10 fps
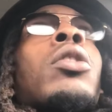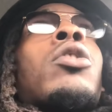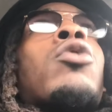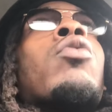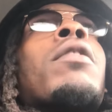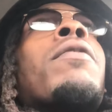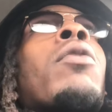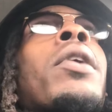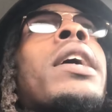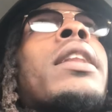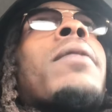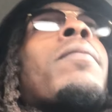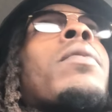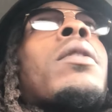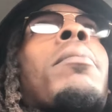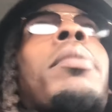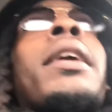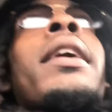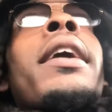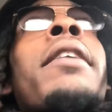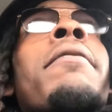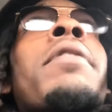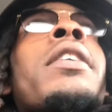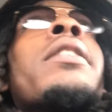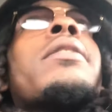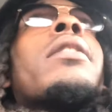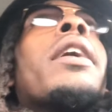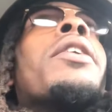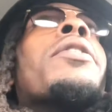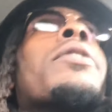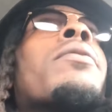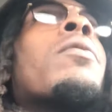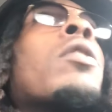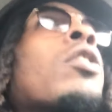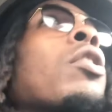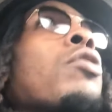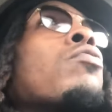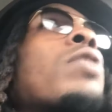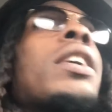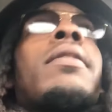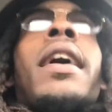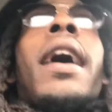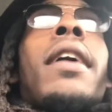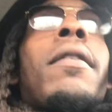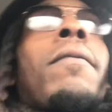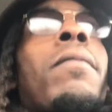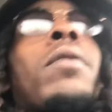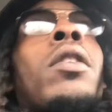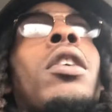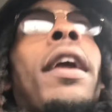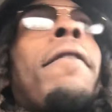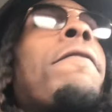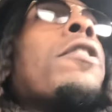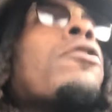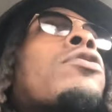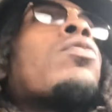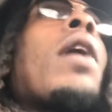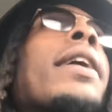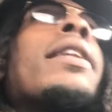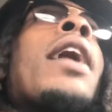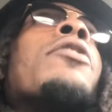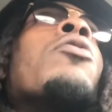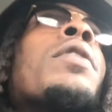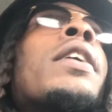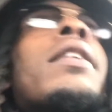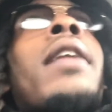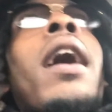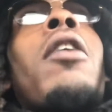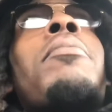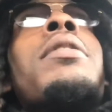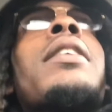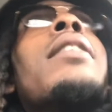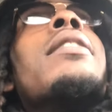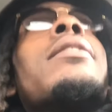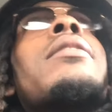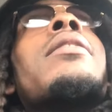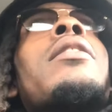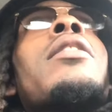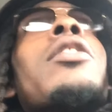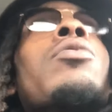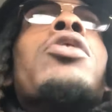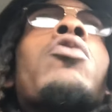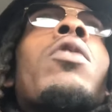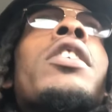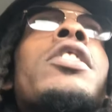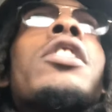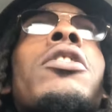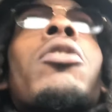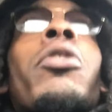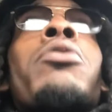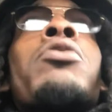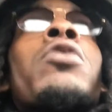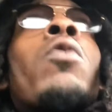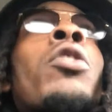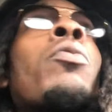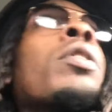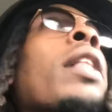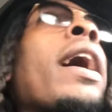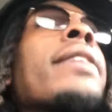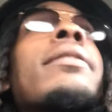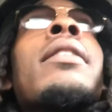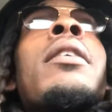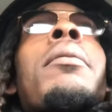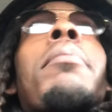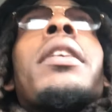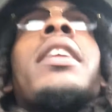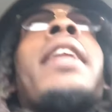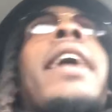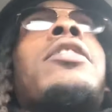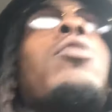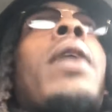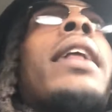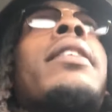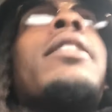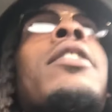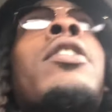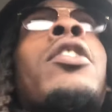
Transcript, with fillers: you avoid being inconvenienced later. You think that it feels right not doing it now because you just want to chill or you just want to relax, but in actuality,